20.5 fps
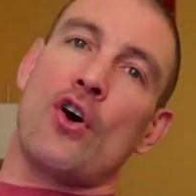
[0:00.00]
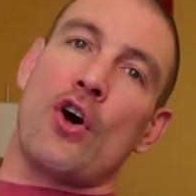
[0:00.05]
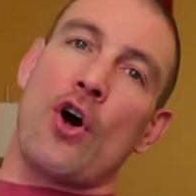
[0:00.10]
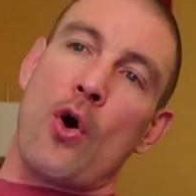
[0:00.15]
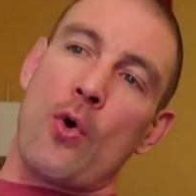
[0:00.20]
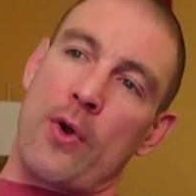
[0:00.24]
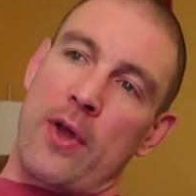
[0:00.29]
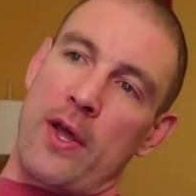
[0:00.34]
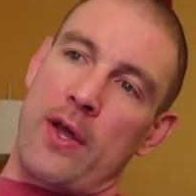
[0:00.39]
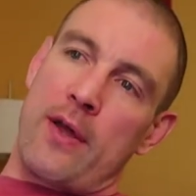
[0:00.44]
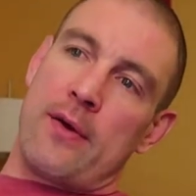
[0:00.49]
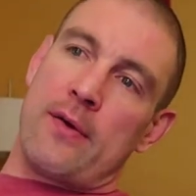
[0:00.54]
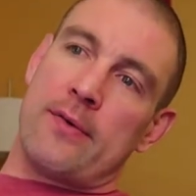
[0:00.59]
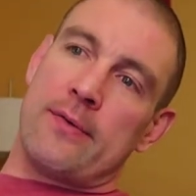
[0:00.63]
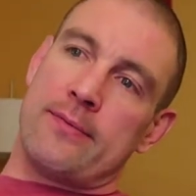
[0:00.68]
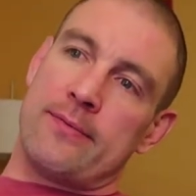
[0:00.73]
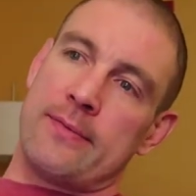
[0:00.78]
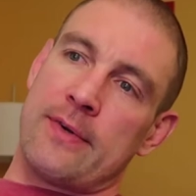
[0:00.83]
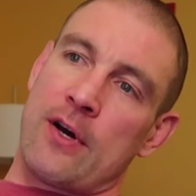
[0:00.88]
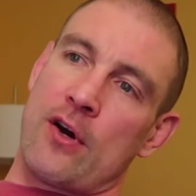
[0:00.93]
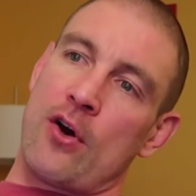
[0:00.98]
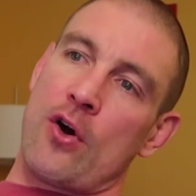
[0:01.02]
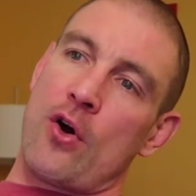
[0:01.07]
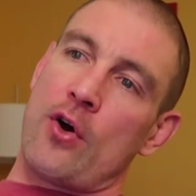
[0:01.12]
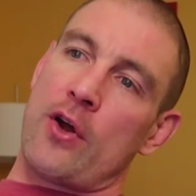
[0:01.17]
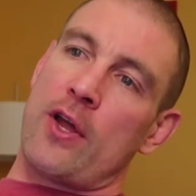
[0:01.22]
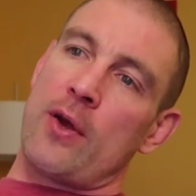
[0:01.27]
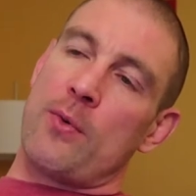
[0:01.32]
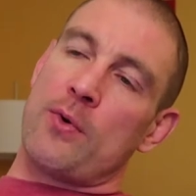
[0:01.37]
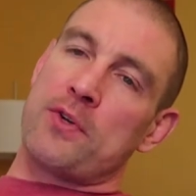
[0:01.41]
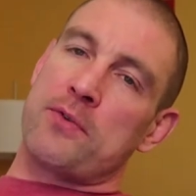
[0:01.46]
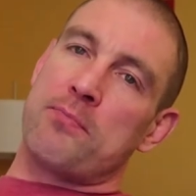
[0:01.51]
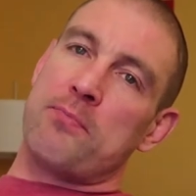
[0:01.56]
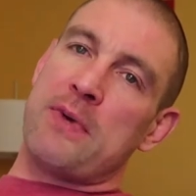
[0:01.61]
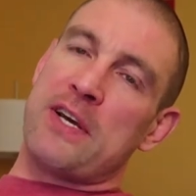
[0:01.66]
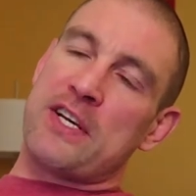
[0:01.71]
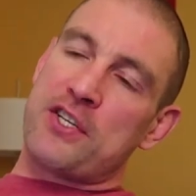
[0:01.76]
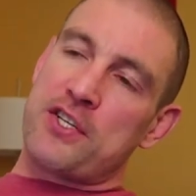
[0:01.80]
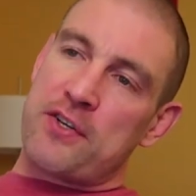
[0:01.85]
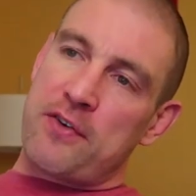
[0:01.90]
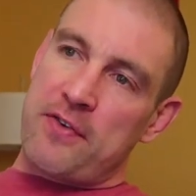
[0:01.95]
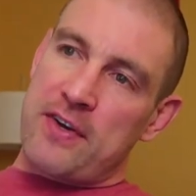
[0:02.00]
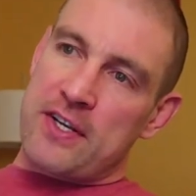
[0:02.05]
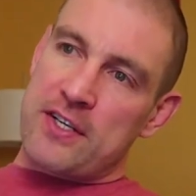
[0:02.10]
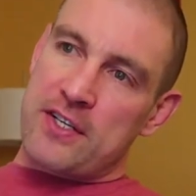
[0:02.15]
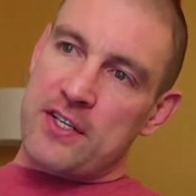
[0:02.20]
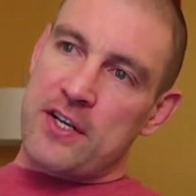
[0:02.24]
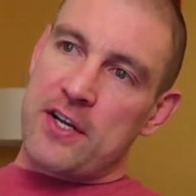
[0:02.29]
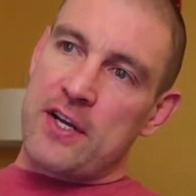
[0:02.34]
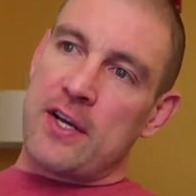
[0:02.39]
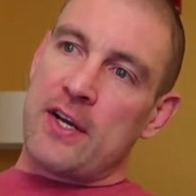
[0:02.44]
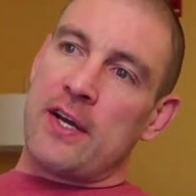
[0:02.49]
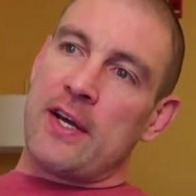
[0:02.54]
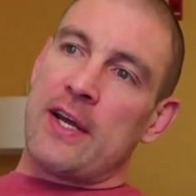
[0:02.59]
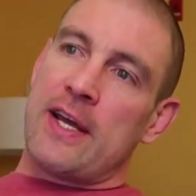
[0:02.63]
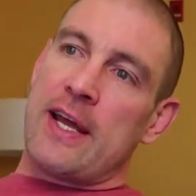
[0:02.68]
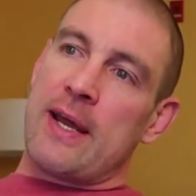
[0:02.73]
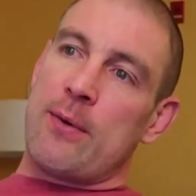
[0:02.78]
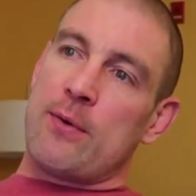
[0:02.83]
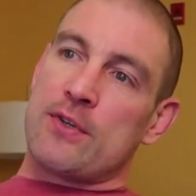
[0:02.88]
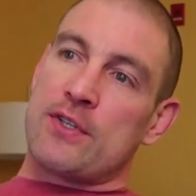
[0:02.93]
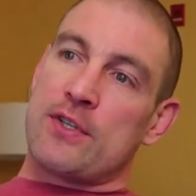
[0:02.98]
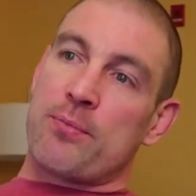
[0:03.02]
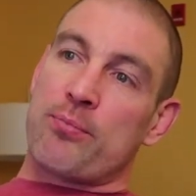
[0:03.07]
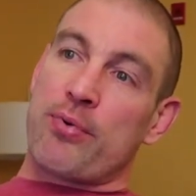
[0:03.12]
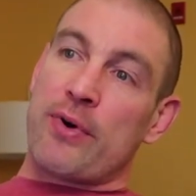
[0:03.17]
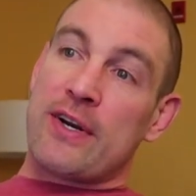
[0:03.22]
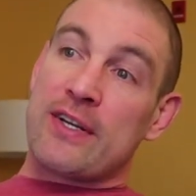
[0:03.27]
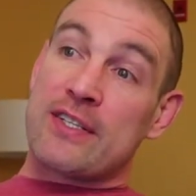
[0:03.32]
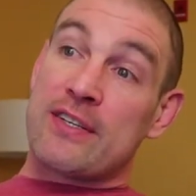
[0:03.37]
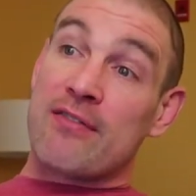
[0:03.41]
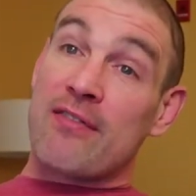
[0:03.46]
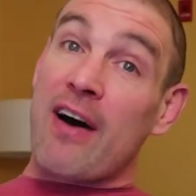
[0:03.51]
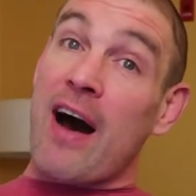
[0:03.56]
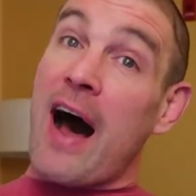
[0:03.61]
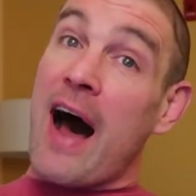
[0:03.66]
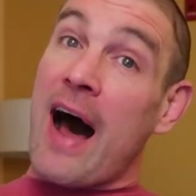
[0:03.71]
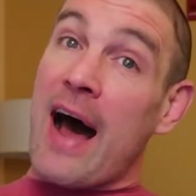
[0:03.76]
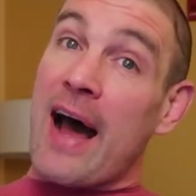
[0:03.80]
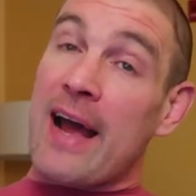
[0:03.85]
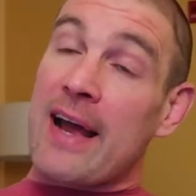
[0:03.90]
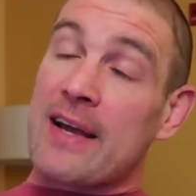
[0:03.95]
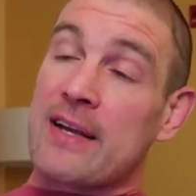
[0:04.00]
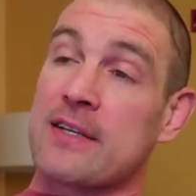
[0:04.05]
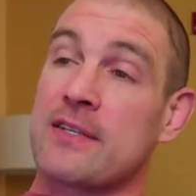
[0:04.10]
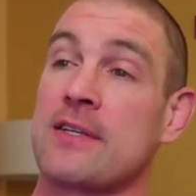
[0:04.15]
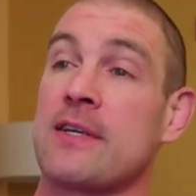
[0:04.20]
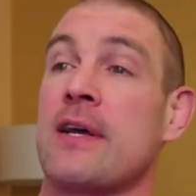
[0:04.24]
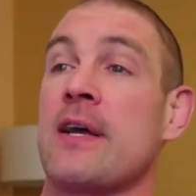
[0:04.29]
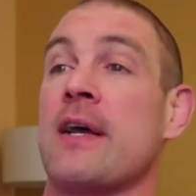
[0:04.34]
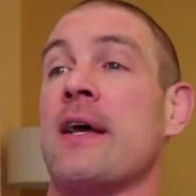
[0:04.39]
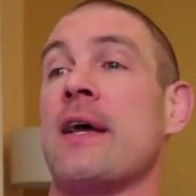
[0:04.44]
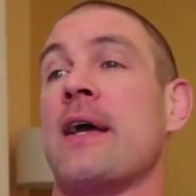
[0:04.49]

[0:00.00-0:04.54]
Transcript: Loki. Now, Loki was mischievous, he was the prince of lies.